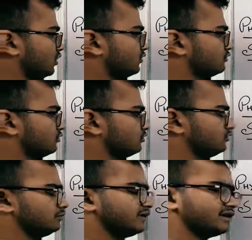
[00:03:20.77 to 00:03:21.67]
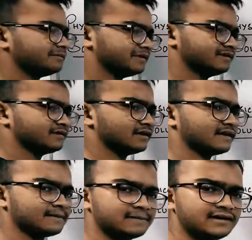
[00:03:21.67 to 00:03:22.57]
Solubility means the
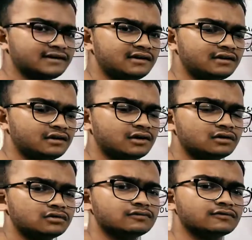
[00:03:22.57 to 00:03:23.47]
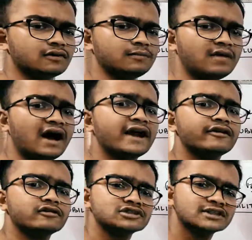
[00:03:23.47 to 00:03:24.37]
ability to form
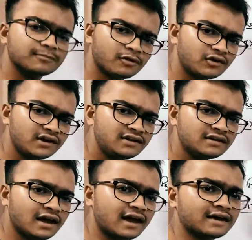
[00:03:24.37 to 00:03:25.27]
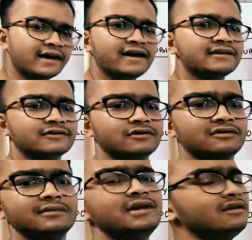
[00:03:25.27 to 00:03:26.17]
hydrogen bonding and get
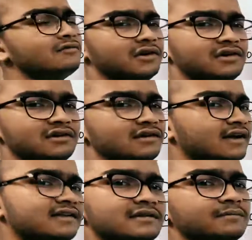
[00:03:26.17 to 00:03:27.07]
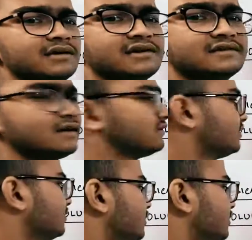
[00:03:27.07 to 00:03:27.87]
soluble in water. As simple as that.